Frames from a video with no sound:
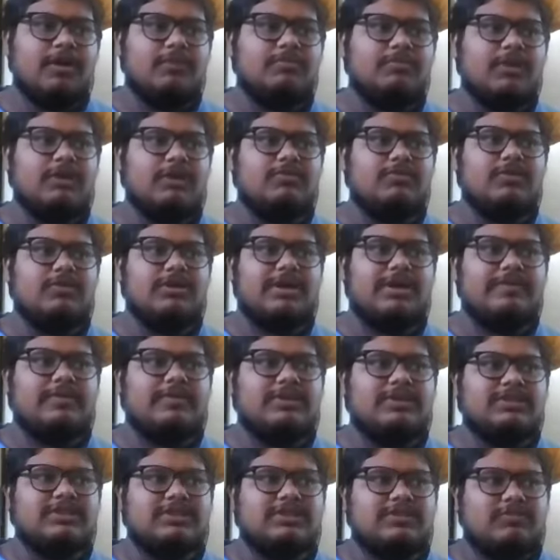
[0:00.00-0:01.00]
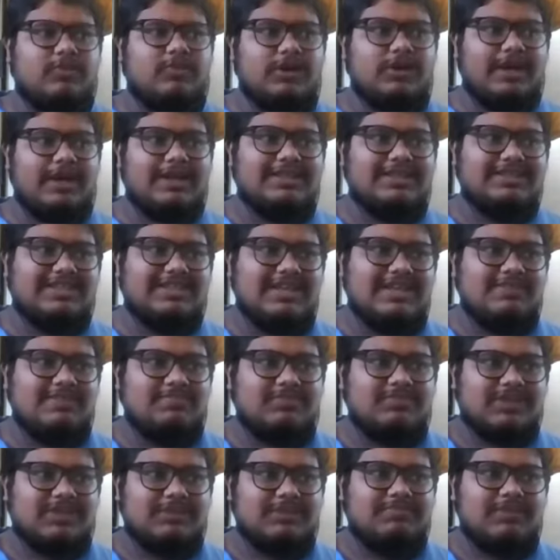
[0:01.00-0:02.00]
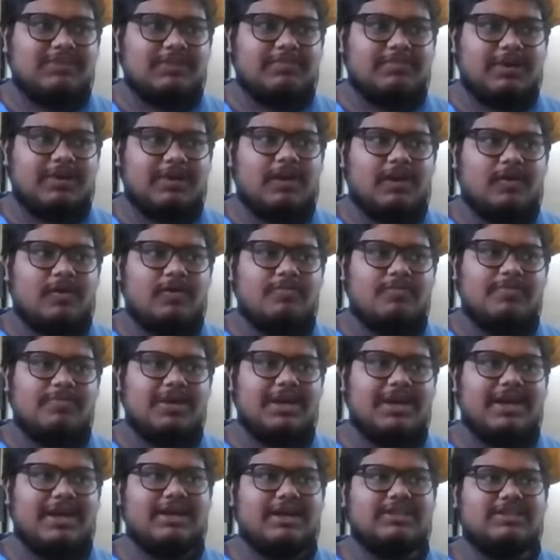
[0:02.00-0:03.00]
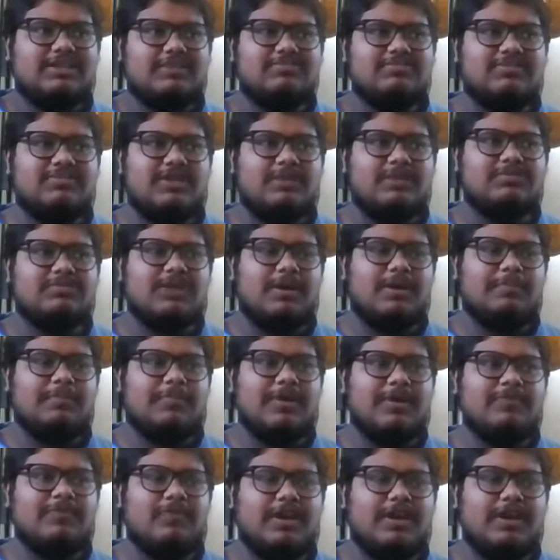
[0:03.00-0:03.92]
But what I seen some people around me, and sometimes happen.